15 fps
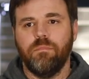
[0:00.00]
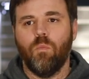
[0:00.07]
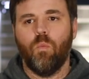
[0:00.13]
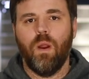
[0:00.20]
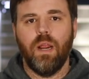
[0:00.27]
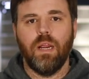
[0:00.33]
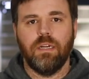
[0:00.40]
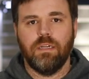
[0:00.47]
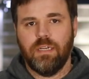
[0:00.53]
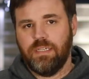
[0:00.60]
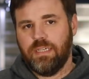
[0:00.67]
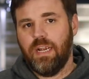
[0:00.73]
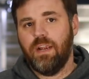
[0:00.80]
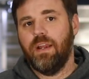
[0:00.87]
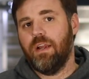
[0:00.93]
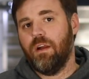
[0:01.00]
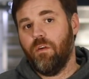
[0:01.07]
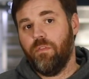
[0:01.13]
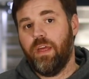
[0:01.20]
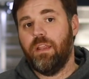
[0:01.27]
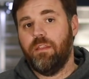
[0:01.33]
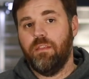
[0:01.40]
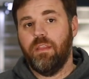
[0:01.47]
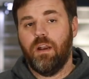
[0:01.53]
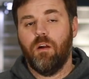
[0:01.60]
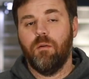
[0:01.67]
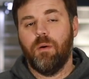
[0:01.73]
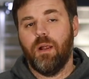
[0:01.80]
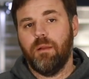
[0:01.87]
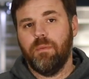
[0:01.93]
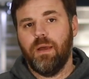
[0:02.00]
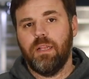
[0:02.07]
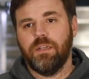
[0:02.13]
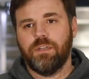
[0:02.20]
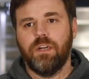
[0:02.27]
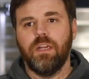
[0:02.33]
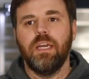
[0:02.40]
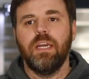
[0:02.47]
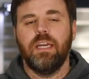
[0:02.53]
wearing and tearing on that harmonic balancer.